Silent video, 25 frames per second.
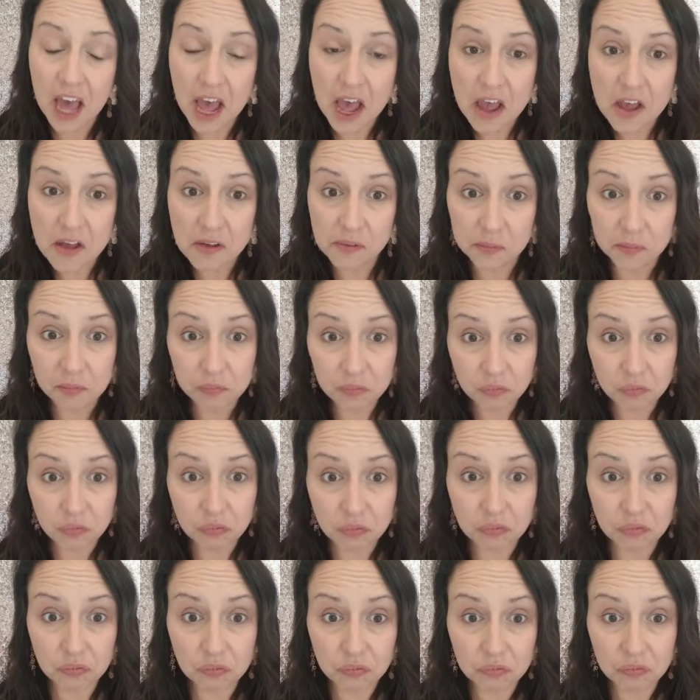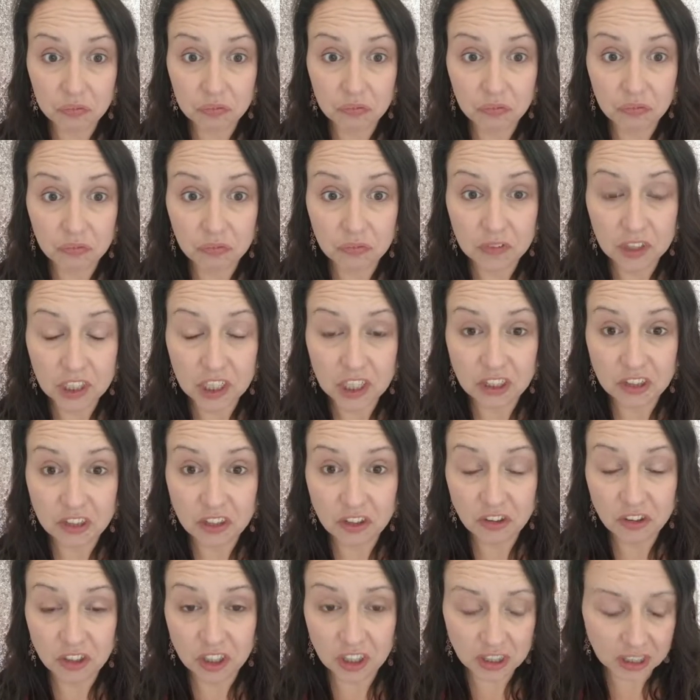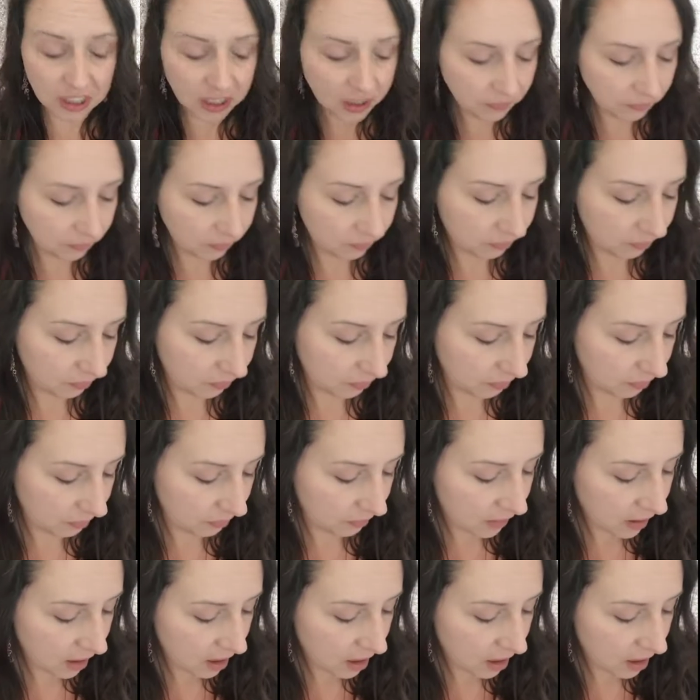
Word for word: that's that. Easy cheesy.